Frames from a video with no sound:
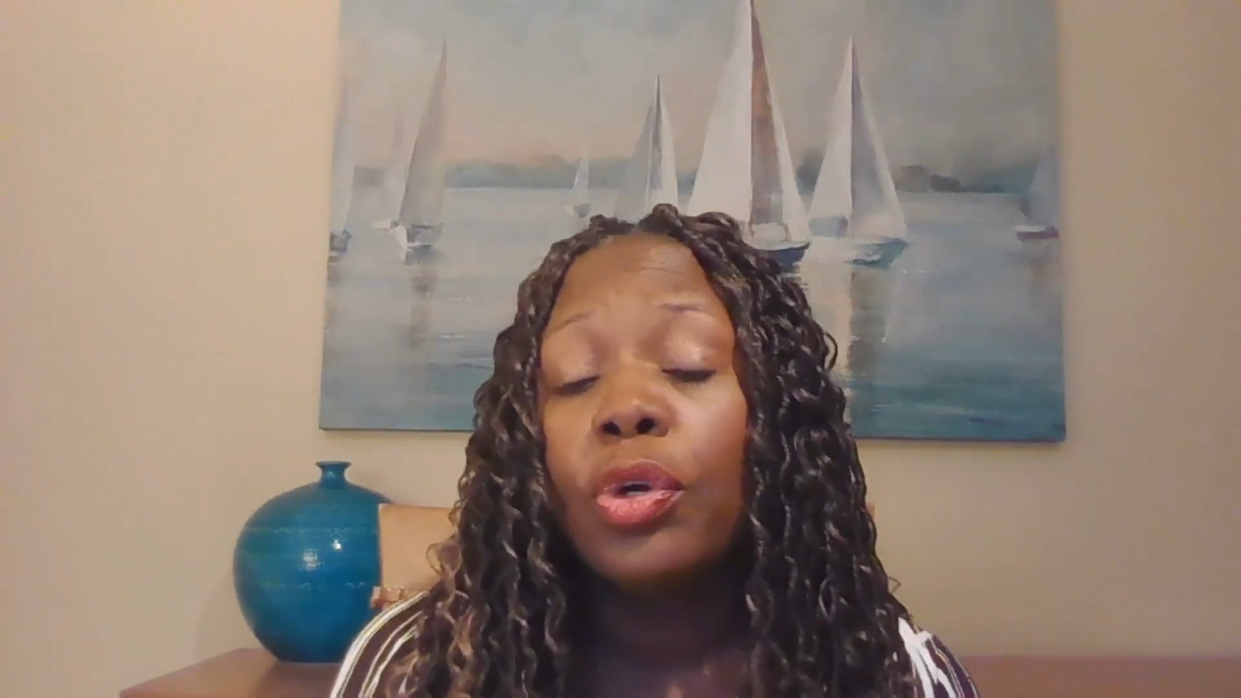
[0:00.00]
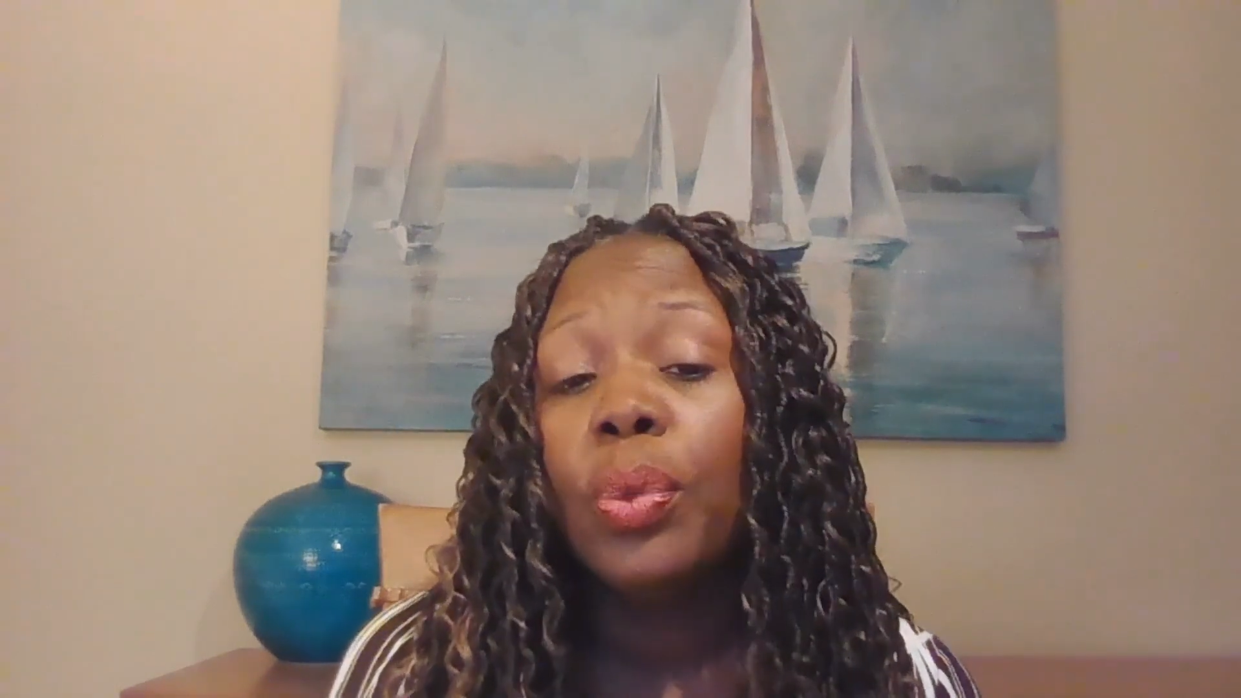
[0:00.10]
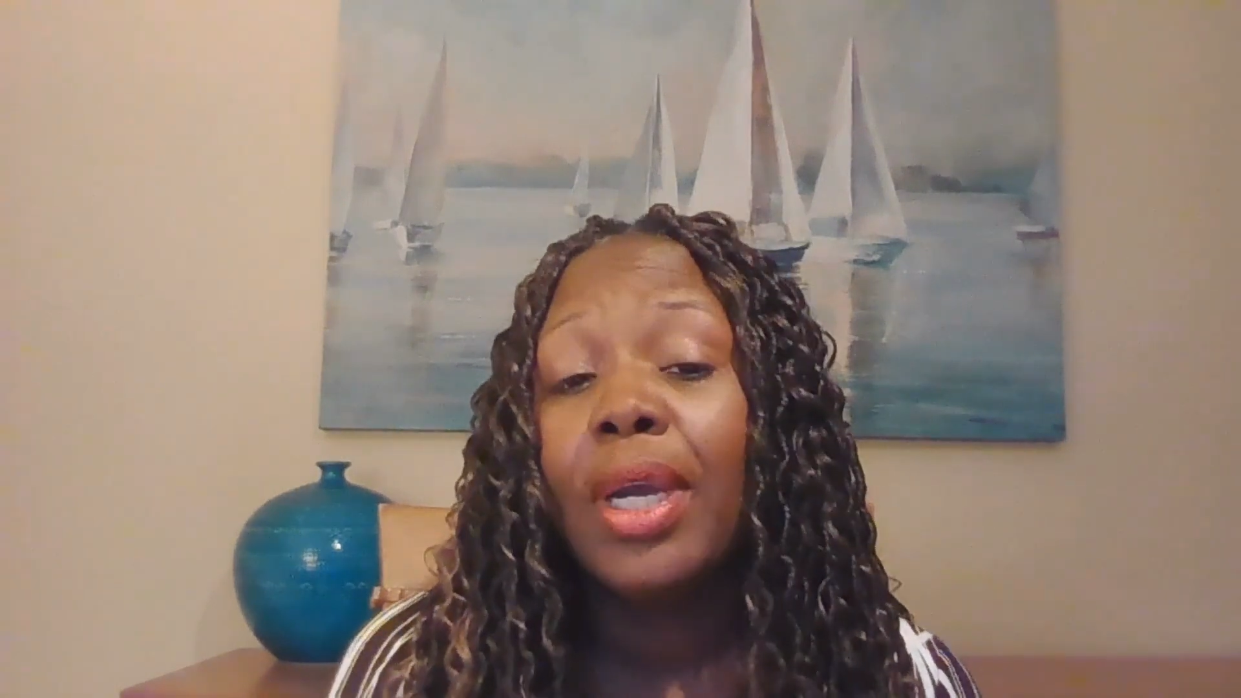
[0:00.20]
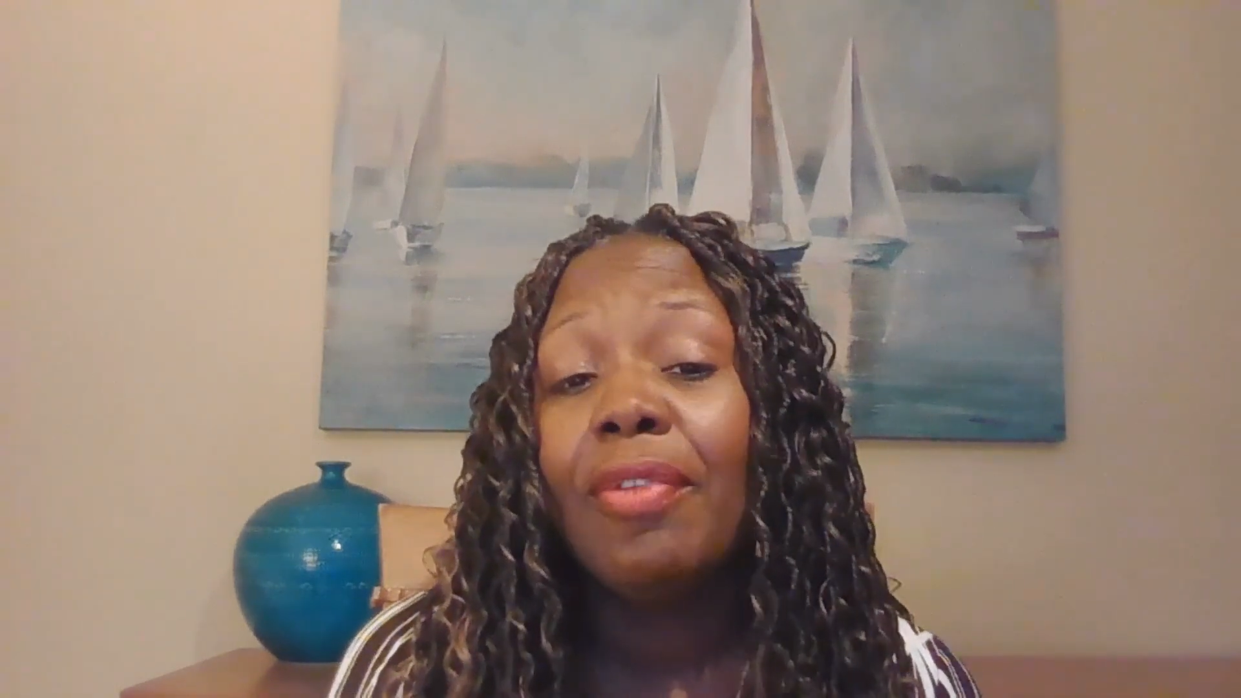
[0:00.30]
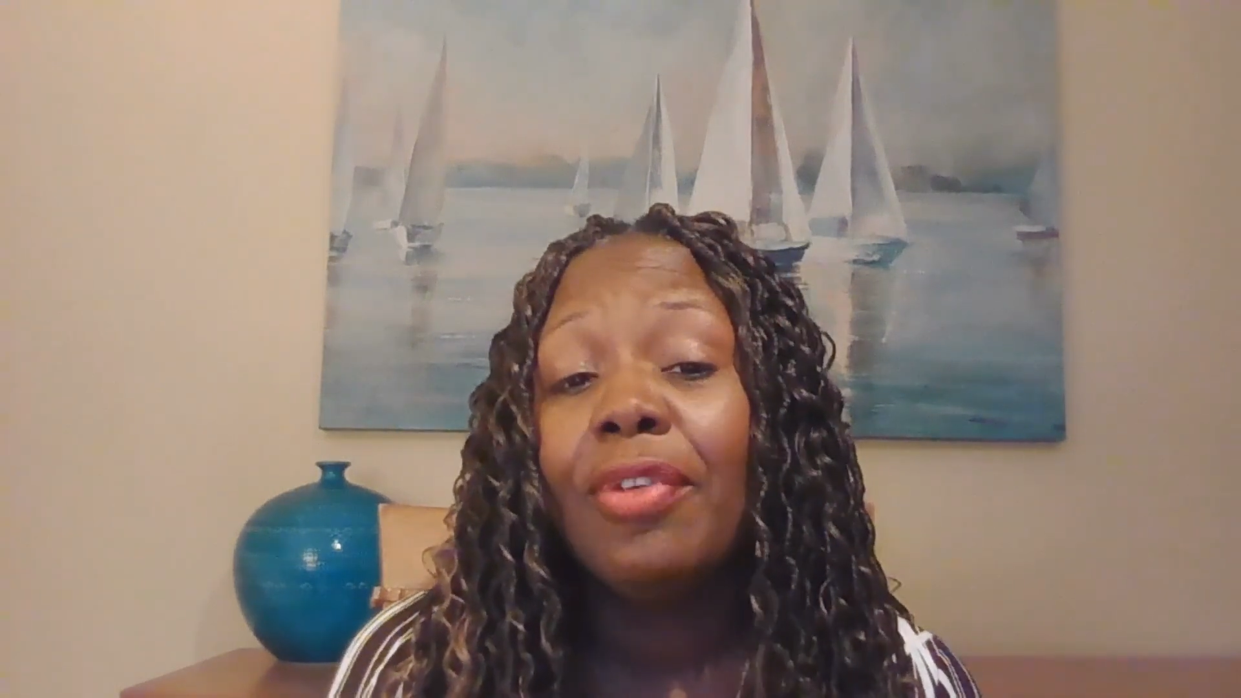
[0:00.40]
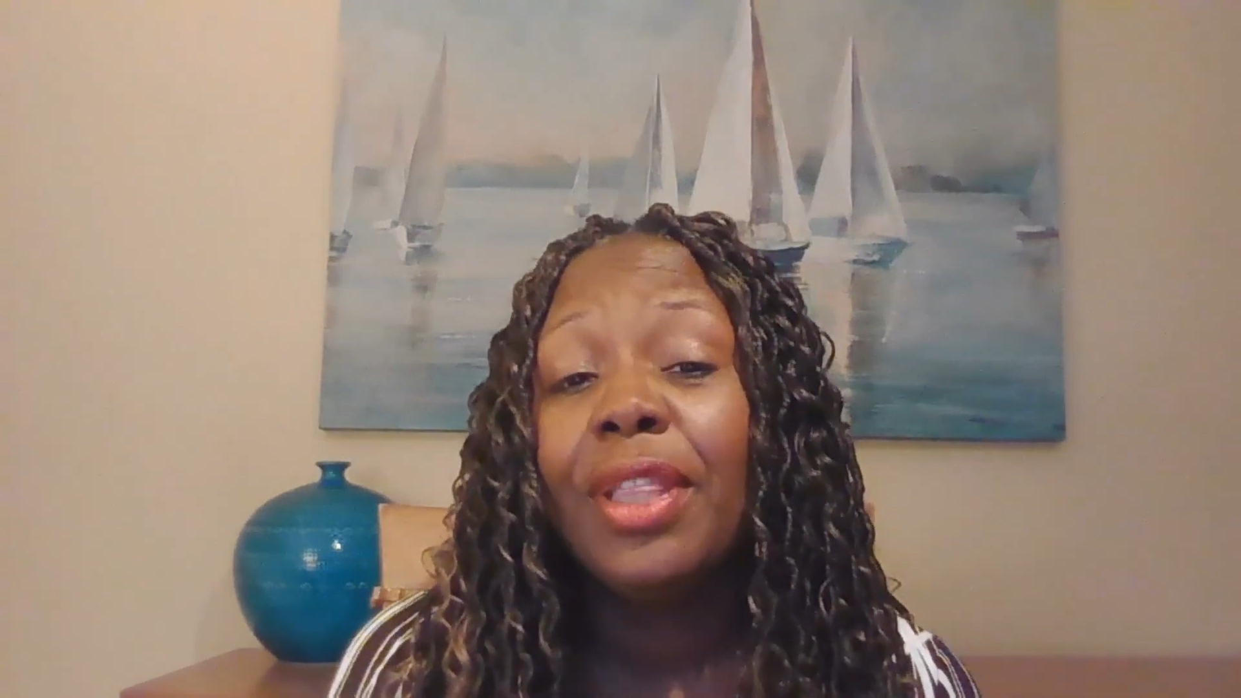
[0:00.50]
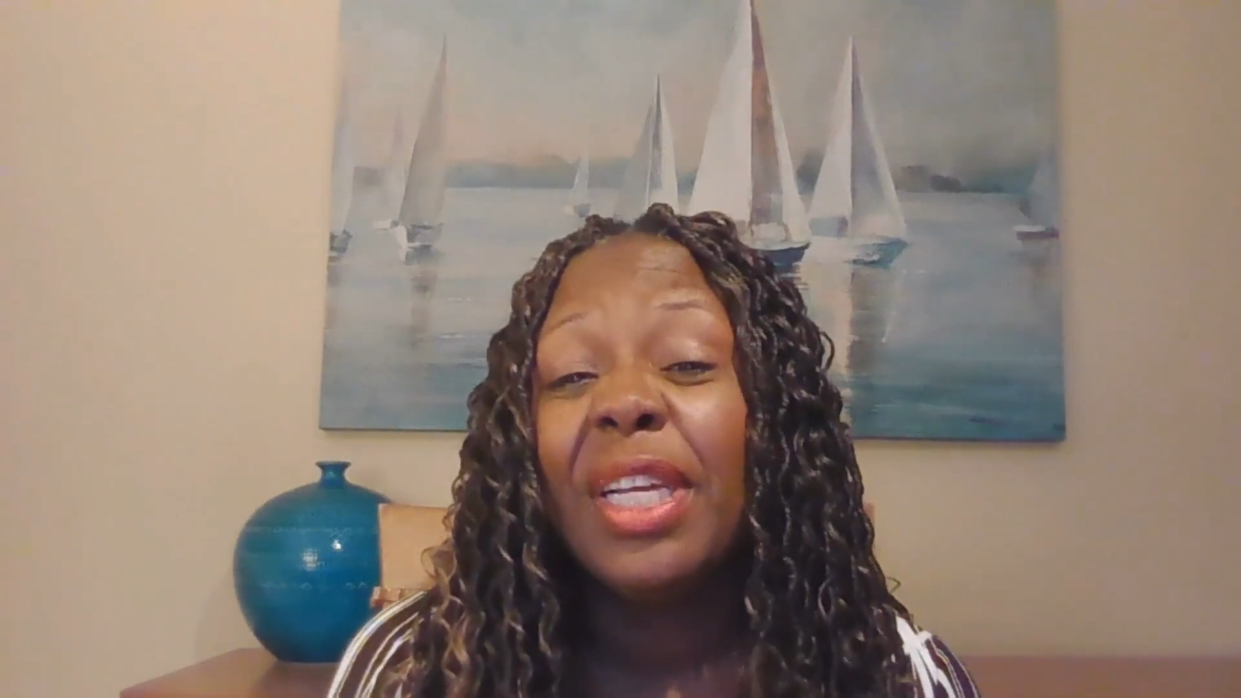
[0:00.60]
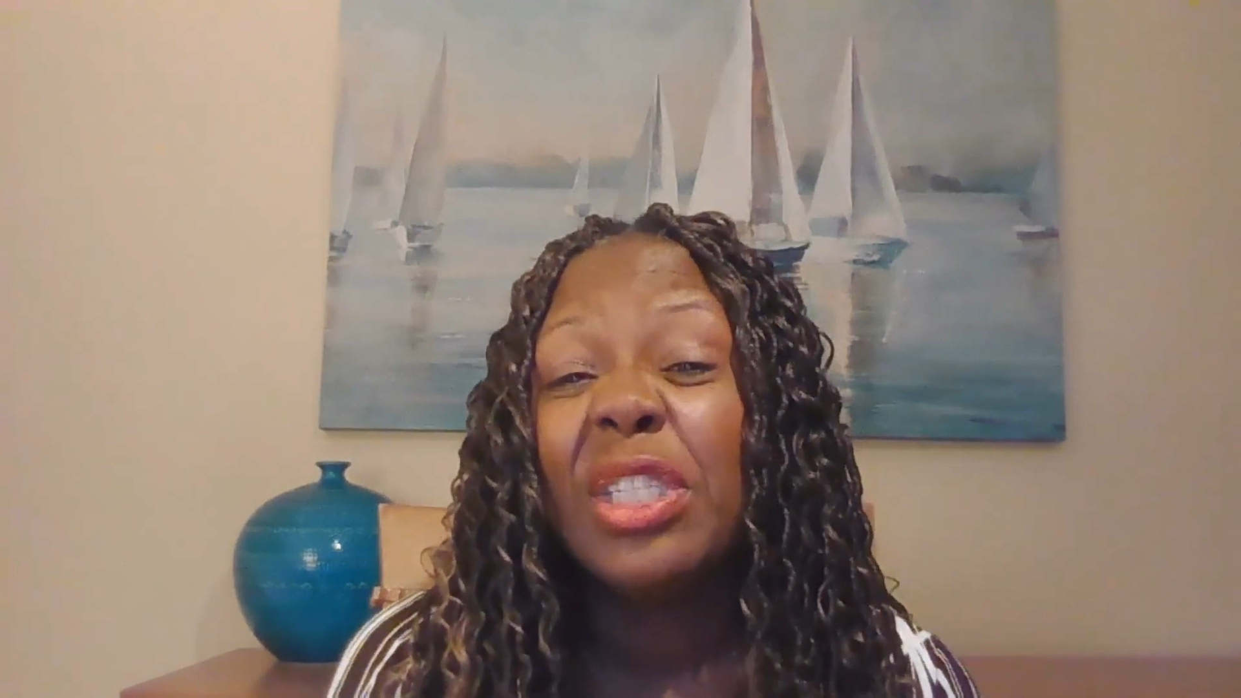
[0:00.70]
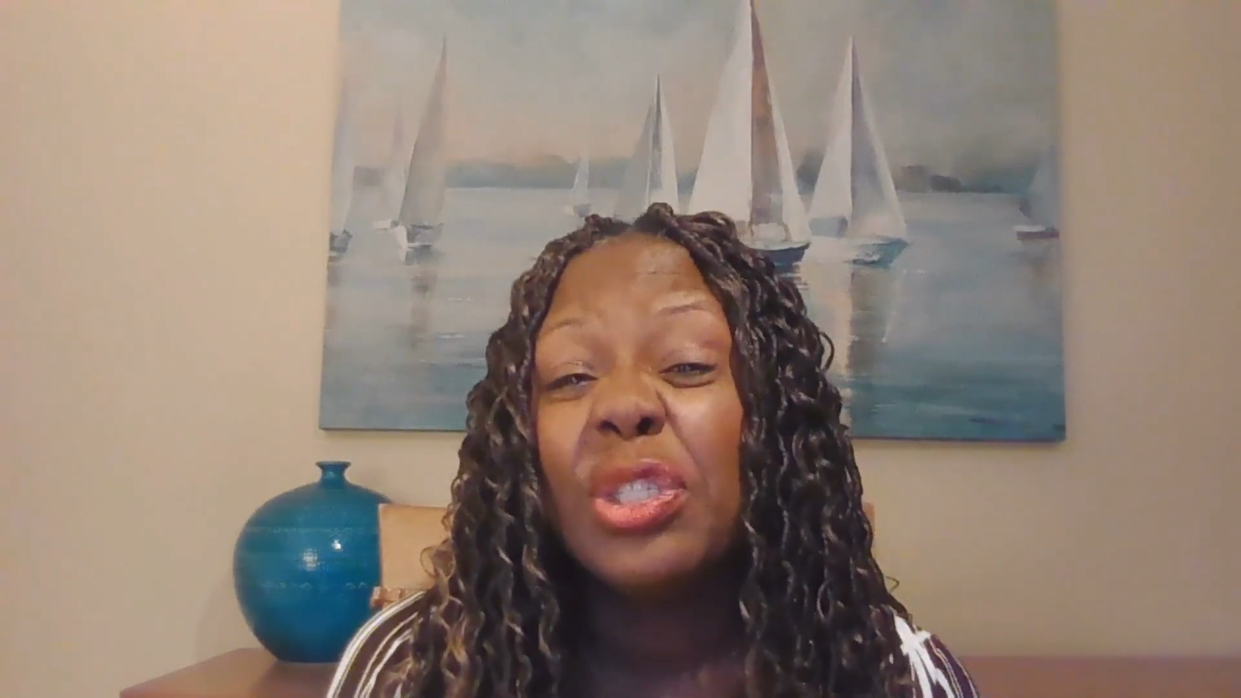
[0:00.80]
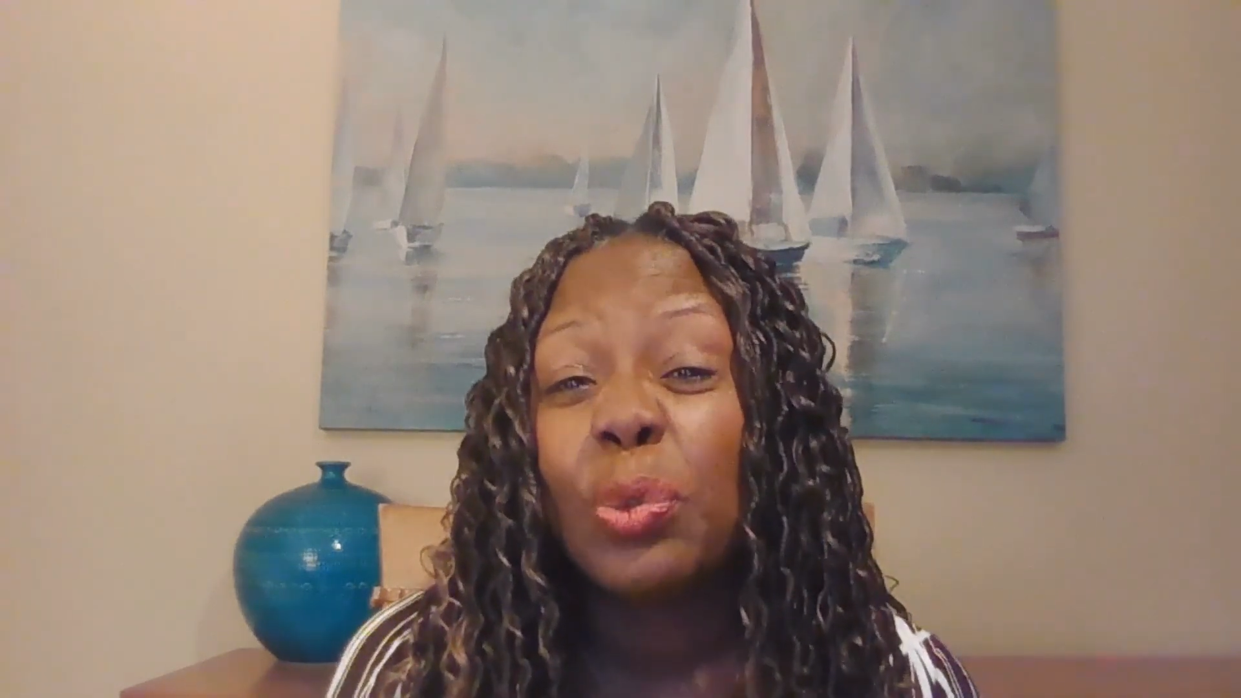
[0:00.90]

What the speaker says: where everything is